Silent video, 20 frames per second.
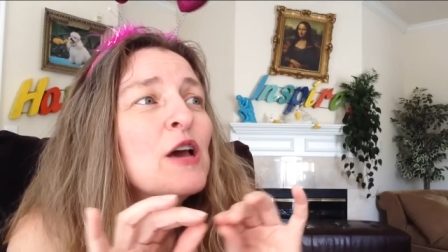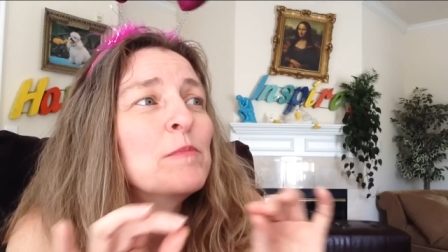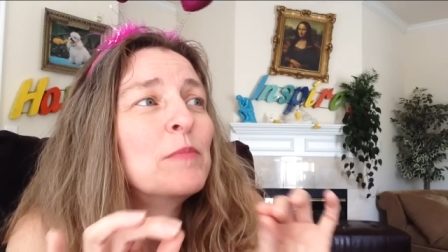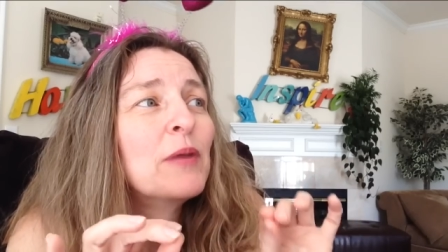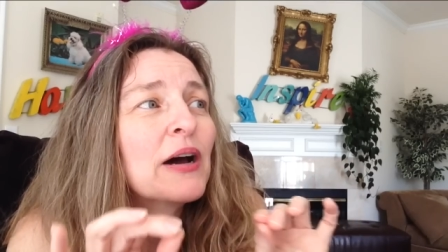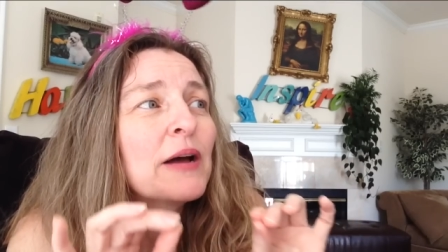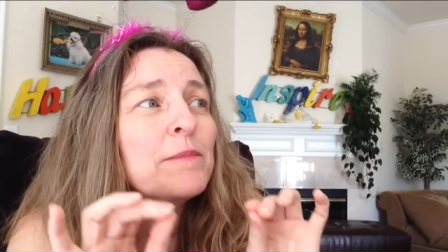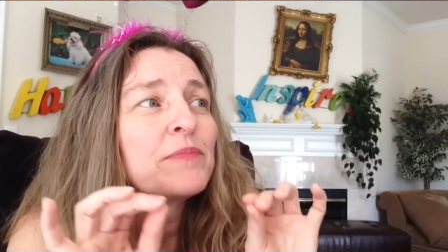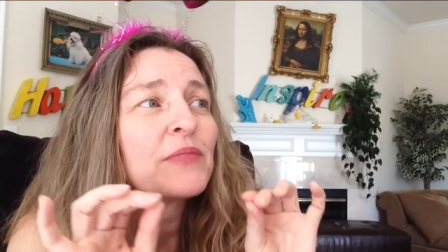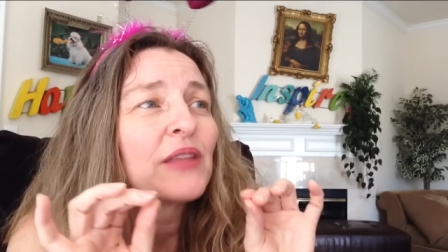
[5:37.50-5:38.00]

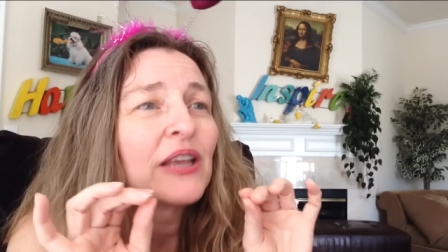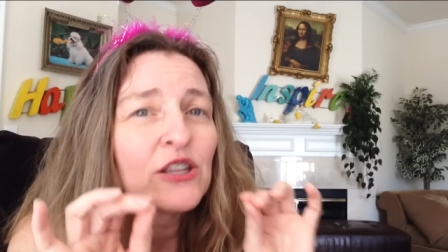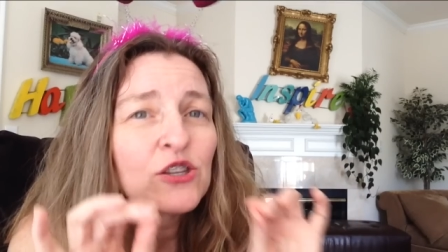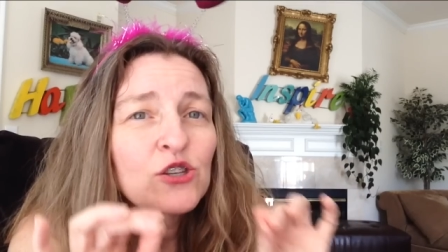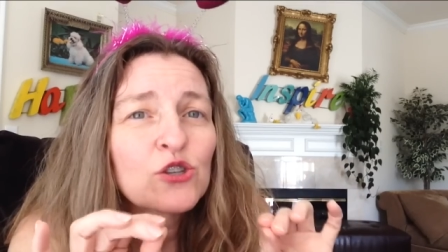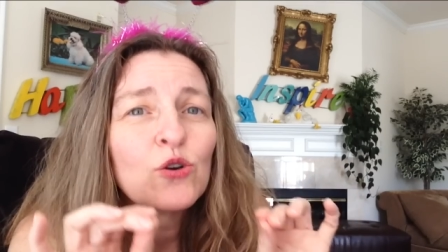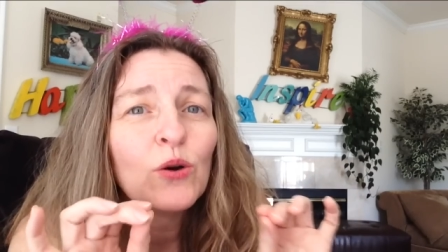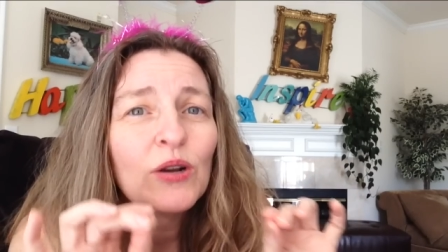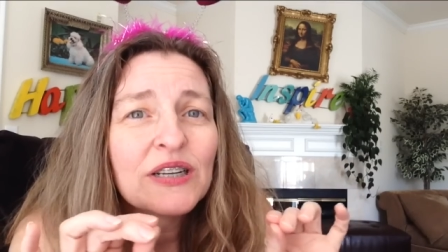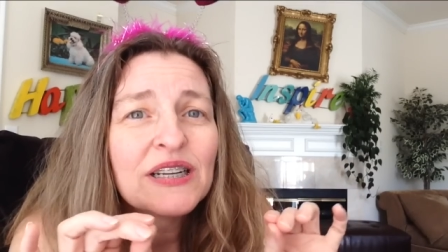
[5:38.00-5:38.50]
But
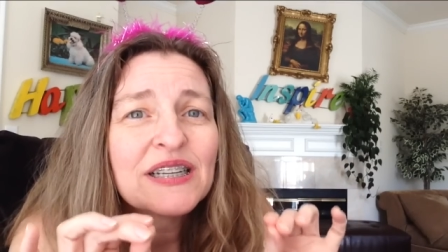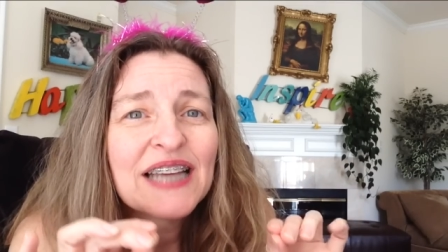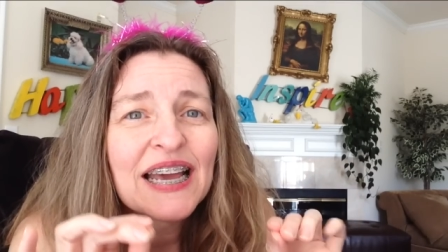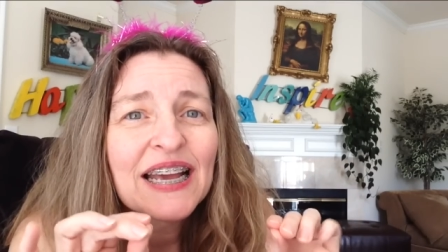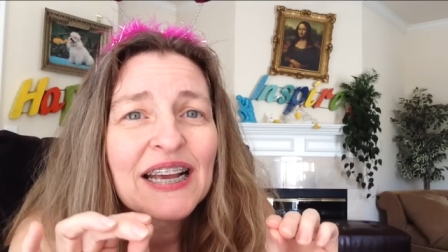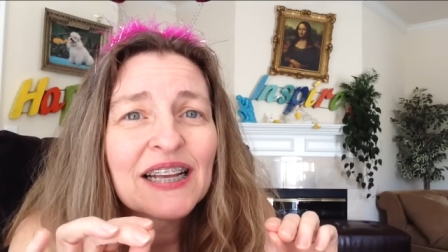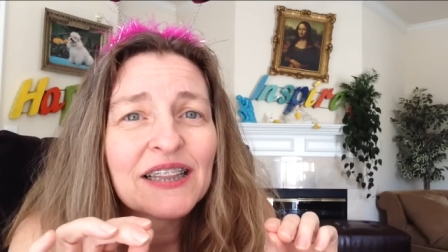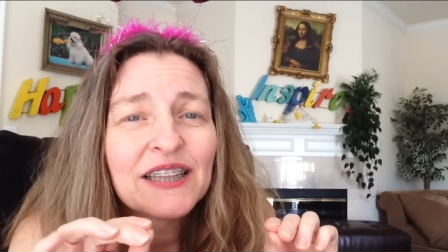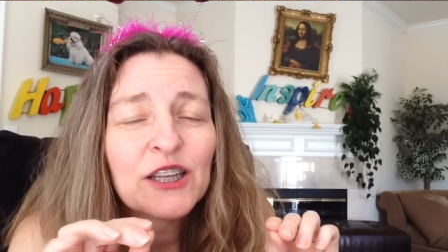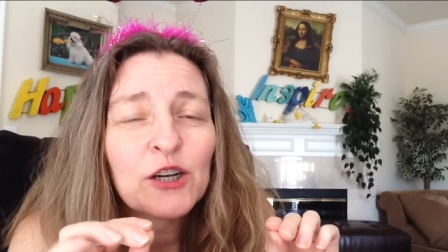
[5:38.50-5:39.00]
it's going to
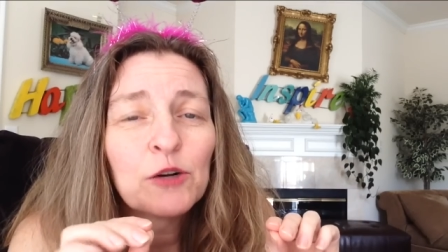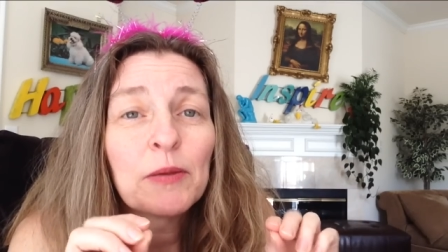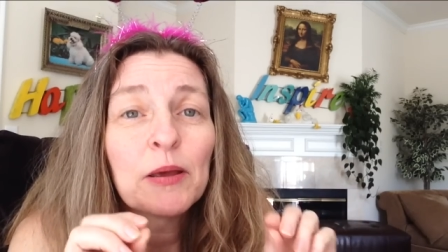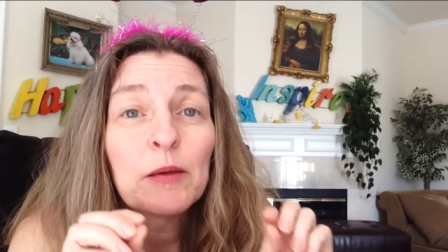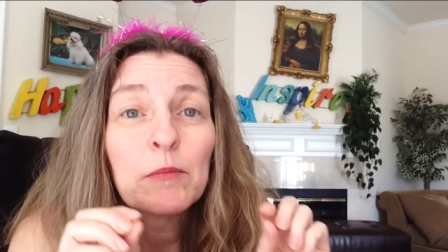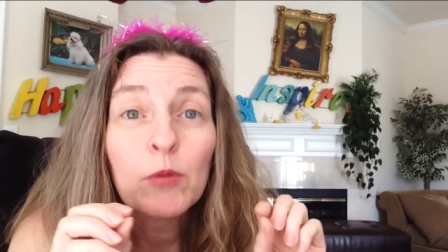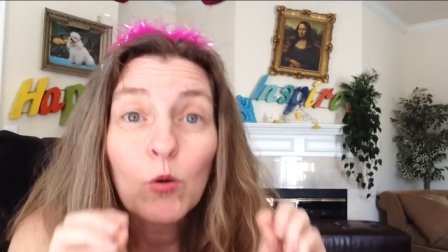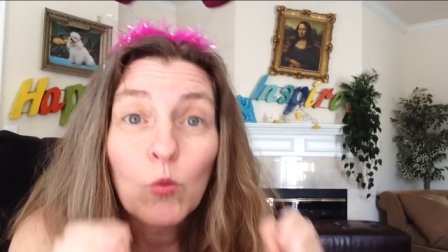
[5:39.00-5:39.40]
take a little bit.